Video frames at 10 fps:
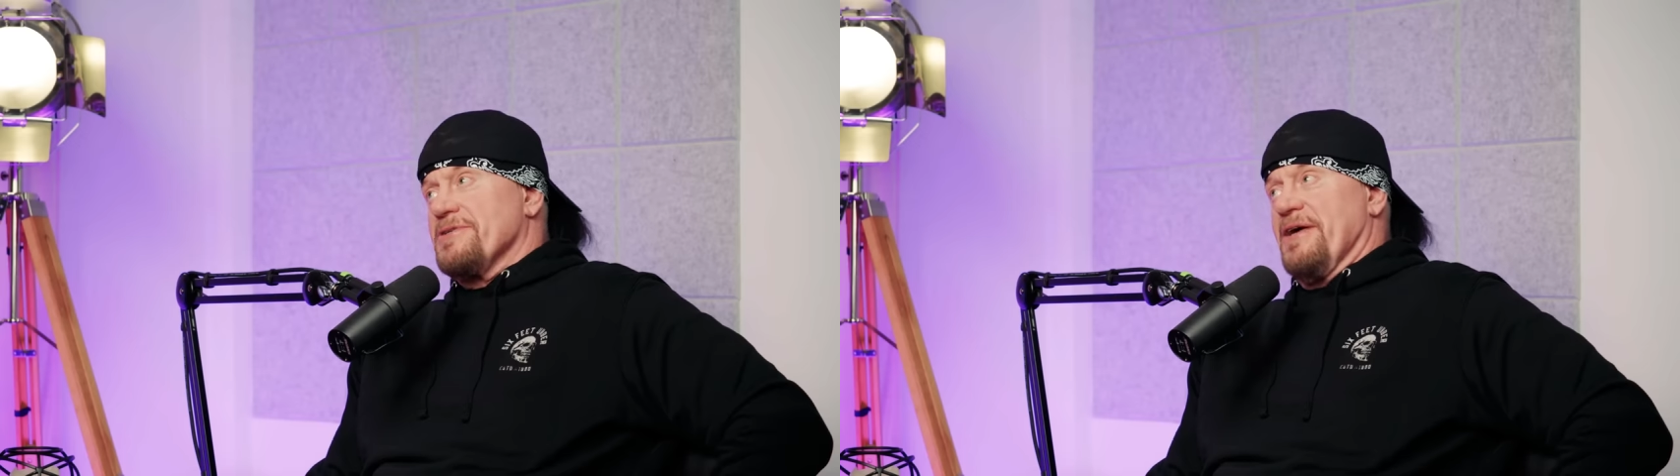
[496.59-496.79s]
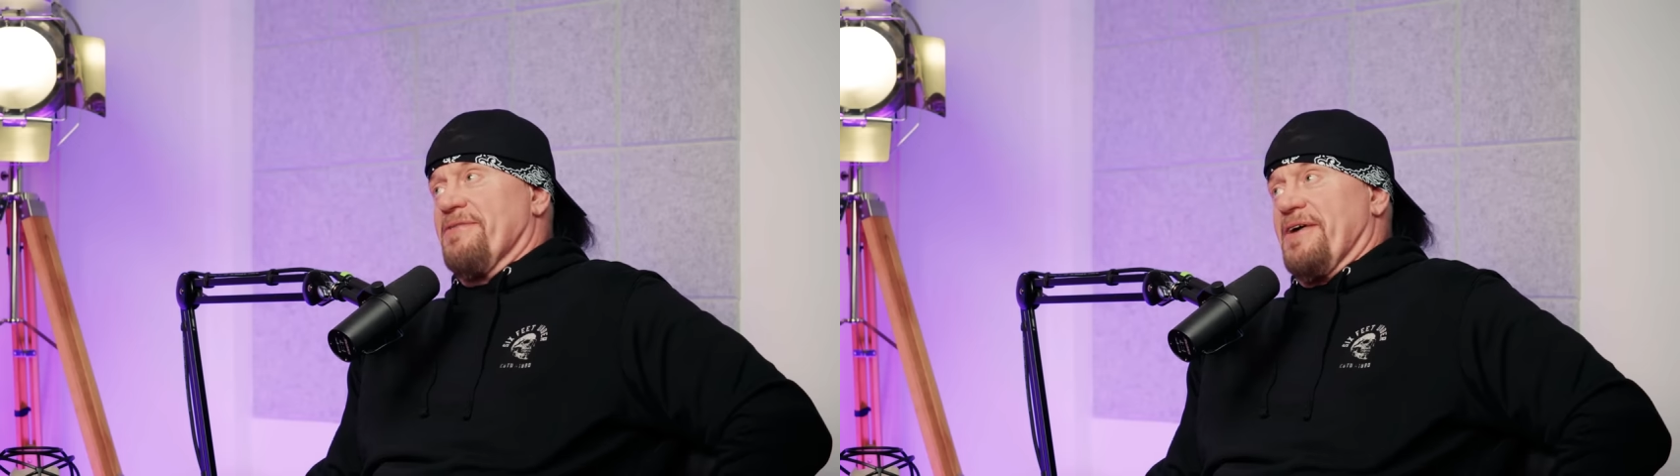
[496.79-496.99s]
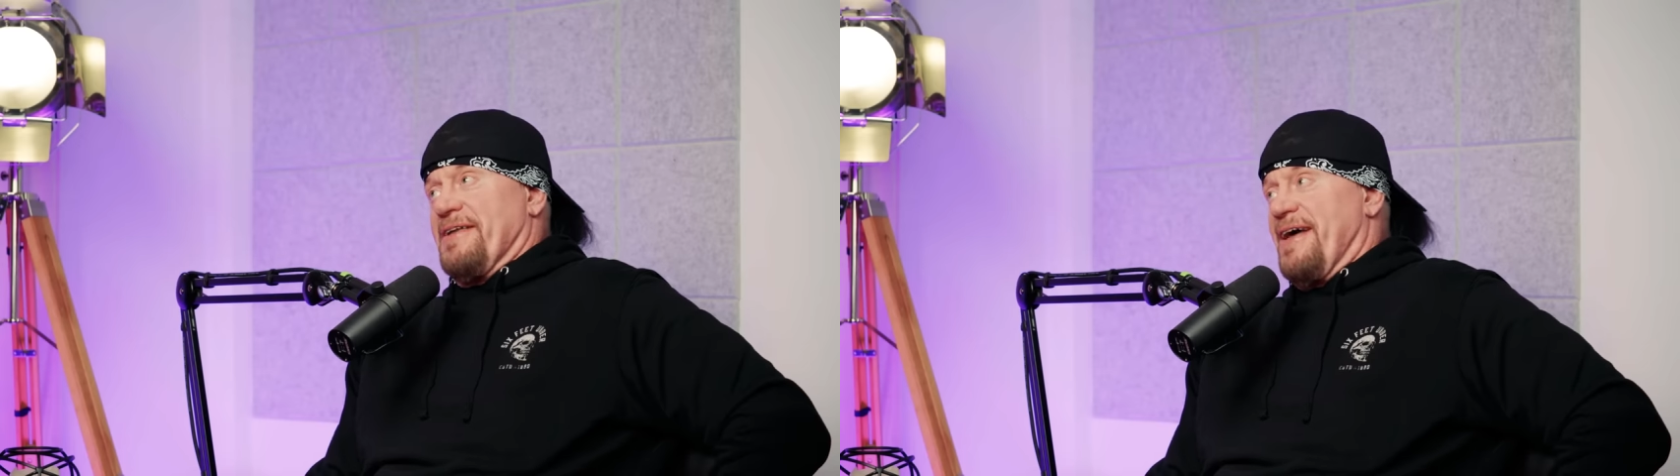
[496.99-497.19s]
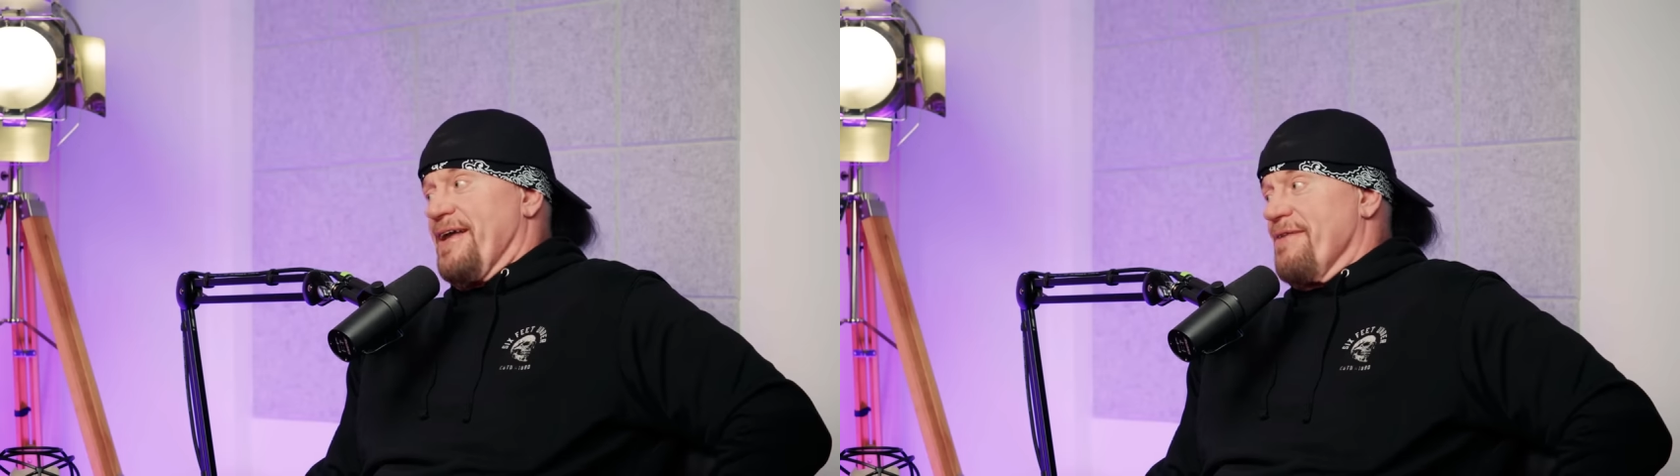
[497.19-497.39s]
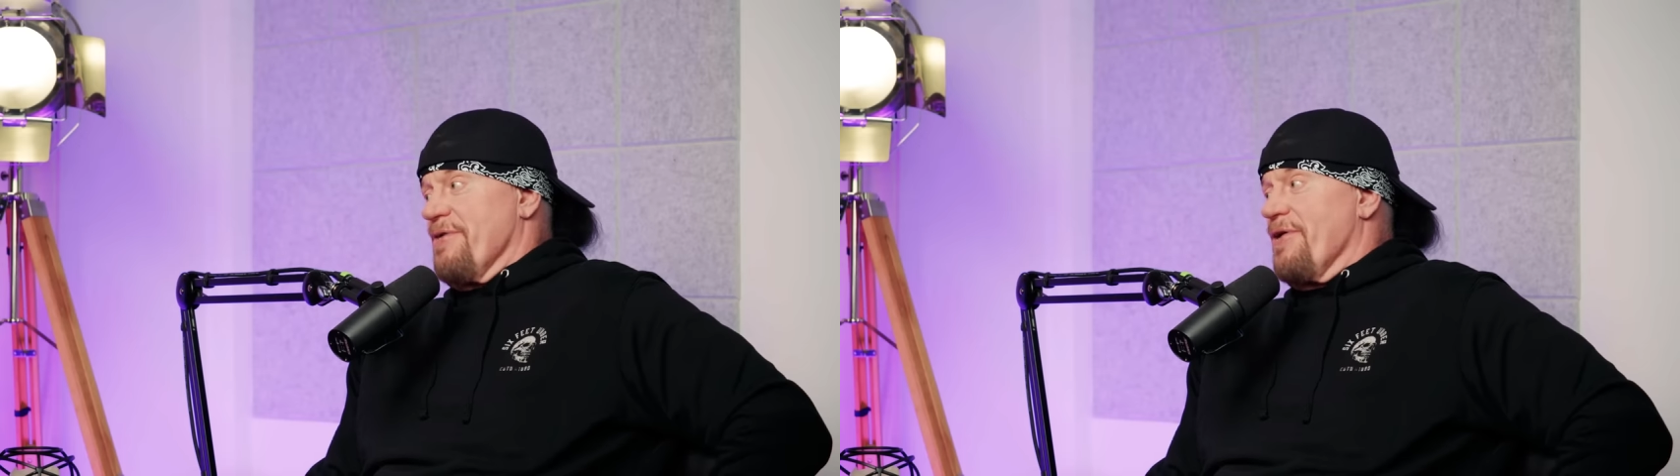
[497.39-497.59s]
and stuff like
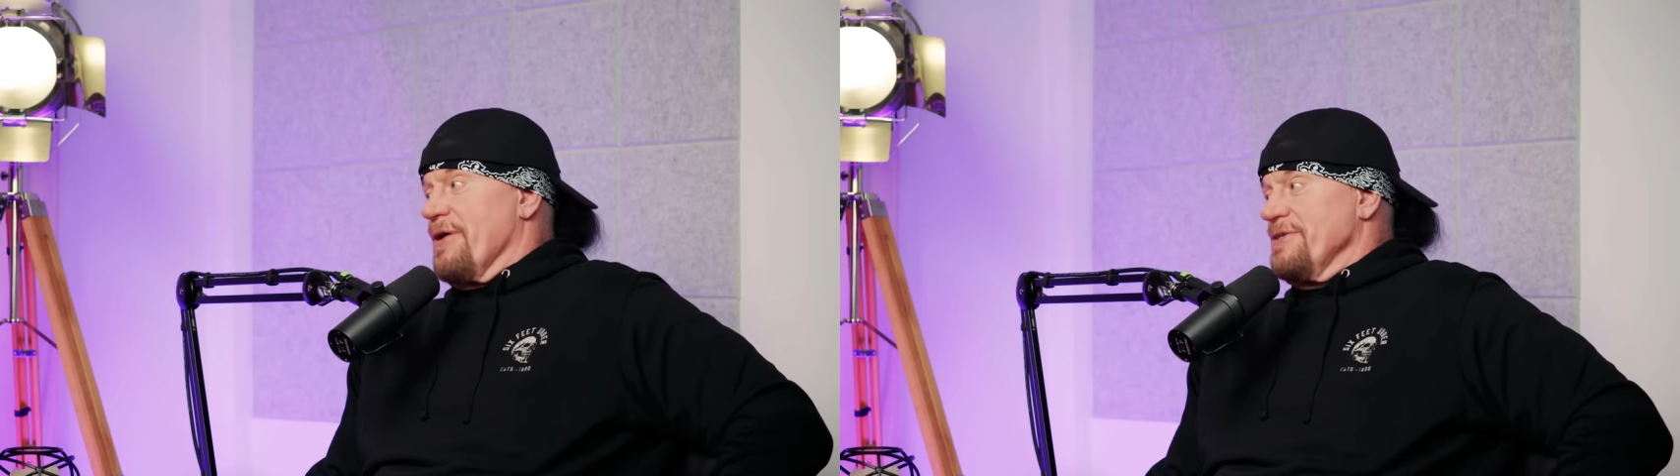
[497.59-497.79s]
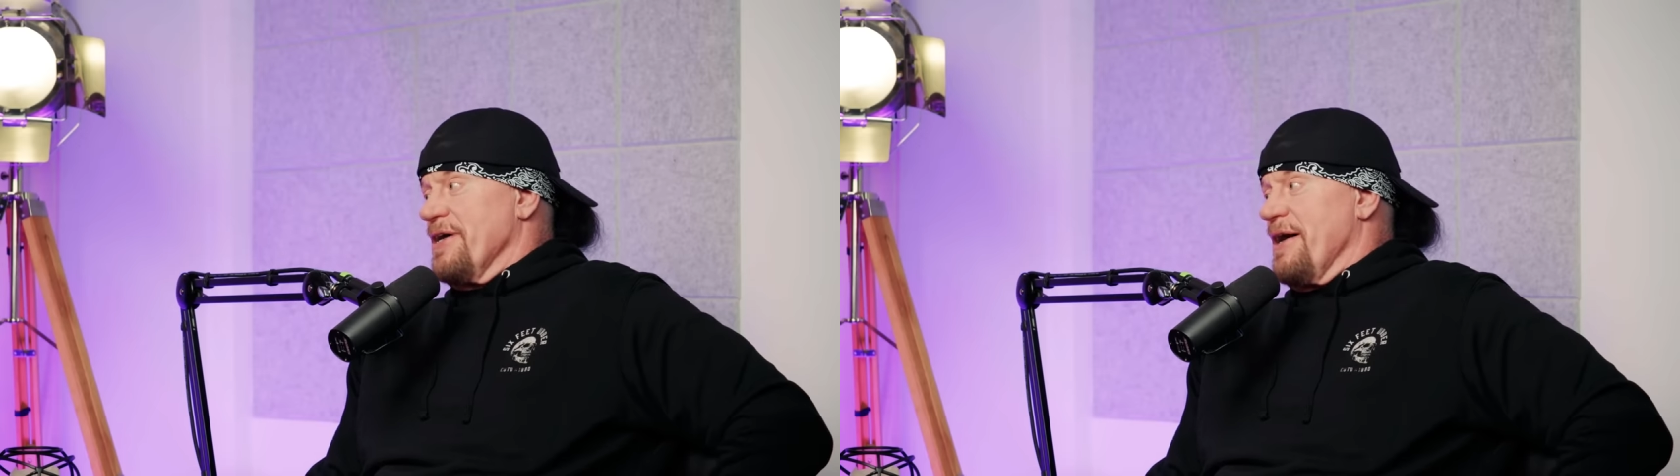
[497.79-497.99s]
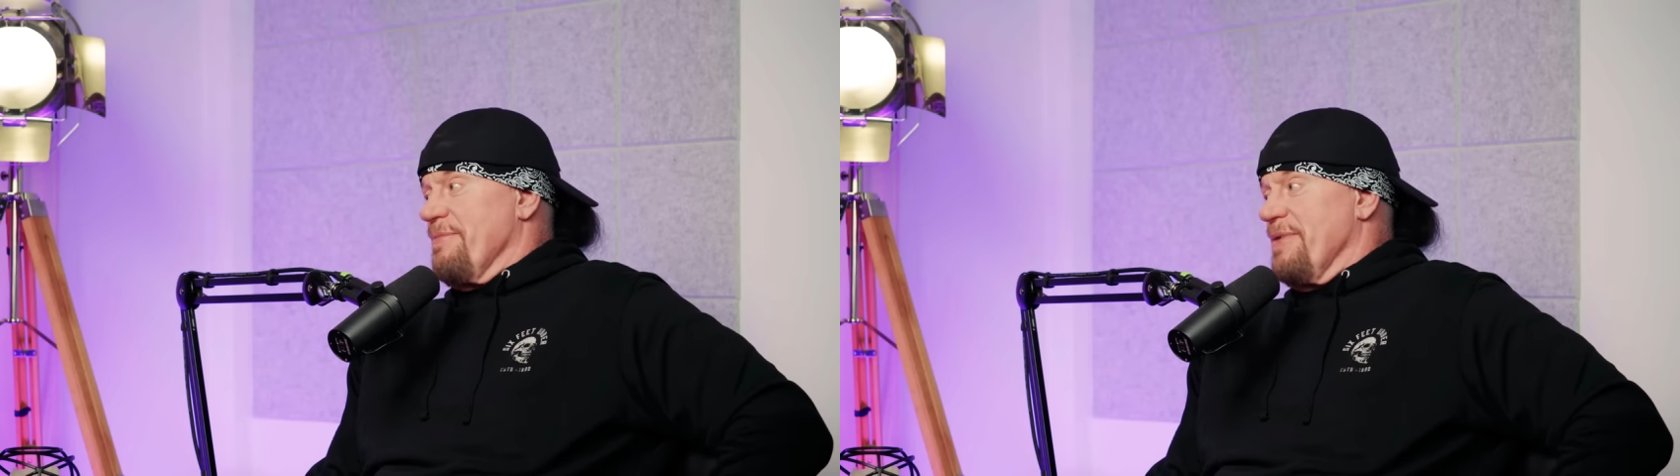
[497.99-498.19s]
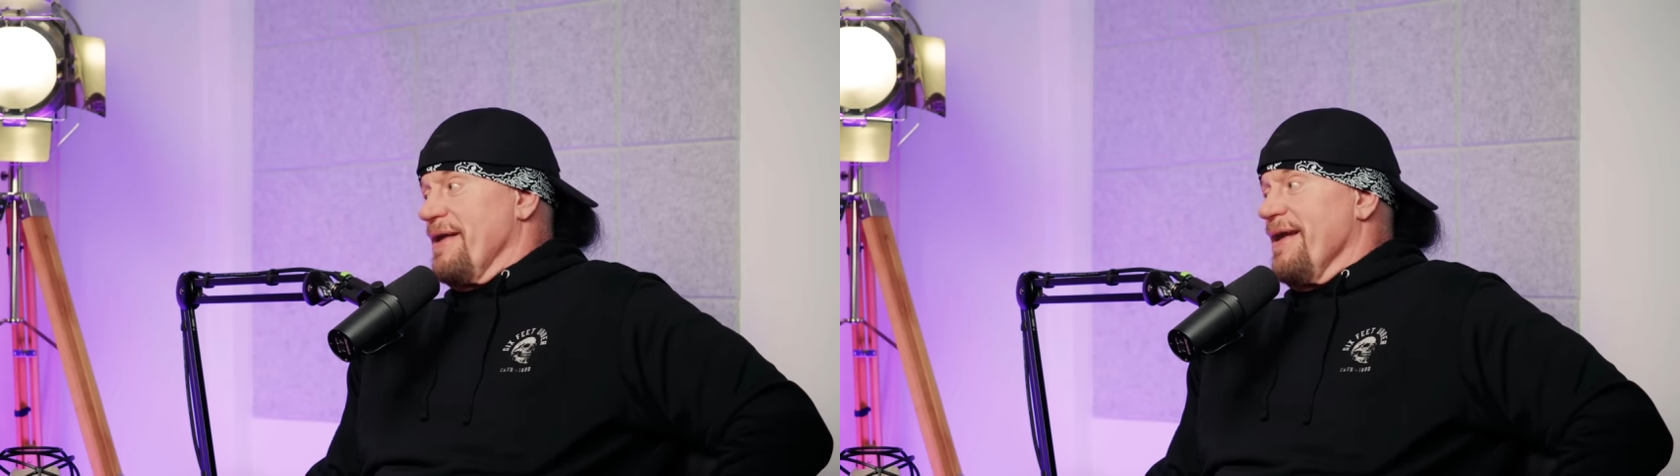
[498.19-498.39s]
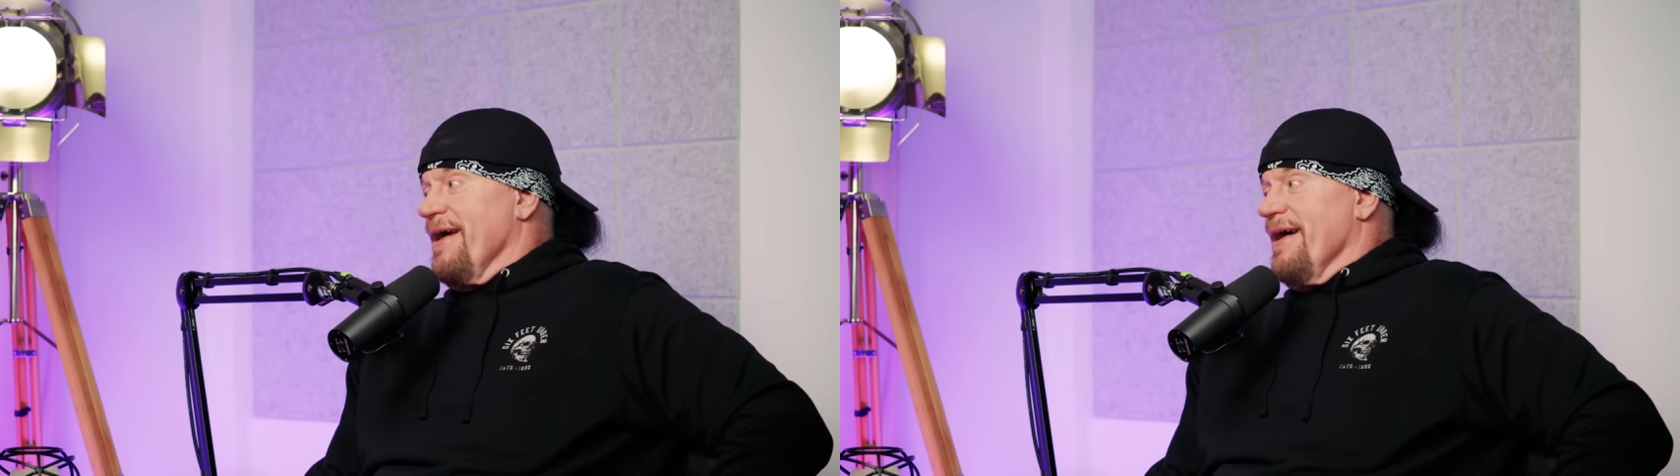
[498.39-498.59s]
that have a hard job,
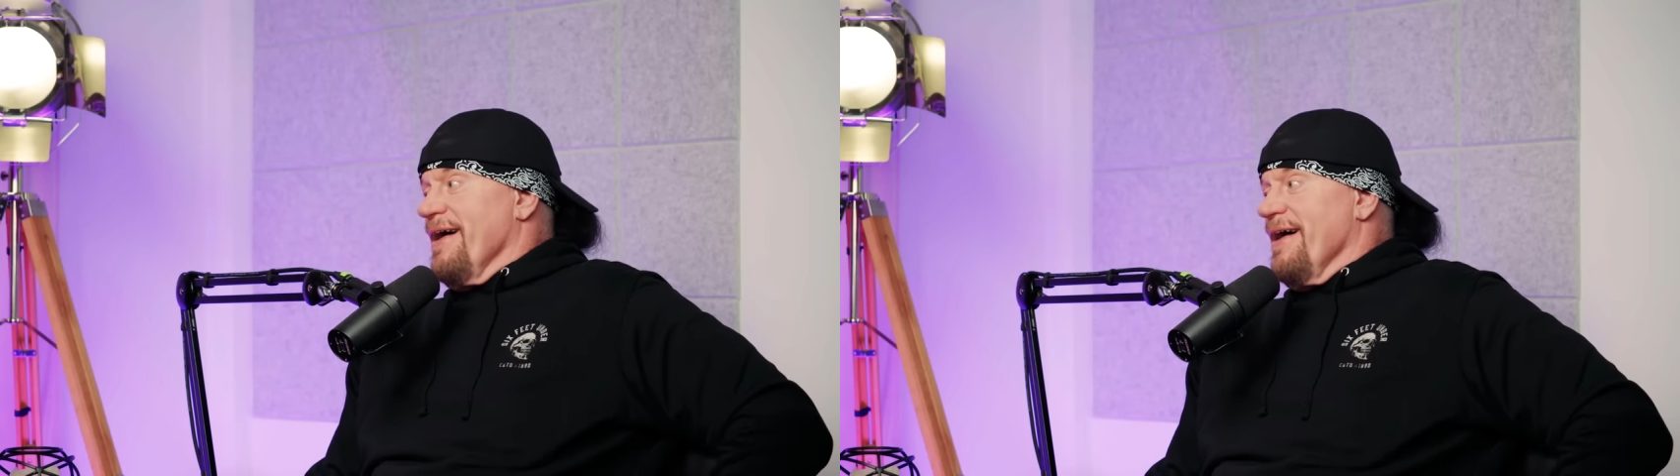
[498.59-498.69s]
but